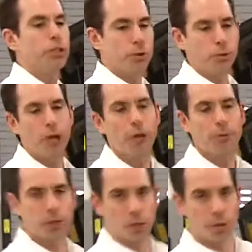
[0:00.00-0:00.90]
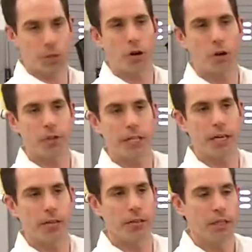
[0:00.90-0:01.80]
to help slow the car
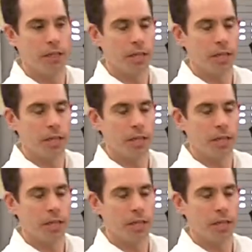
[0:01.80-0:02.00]
down.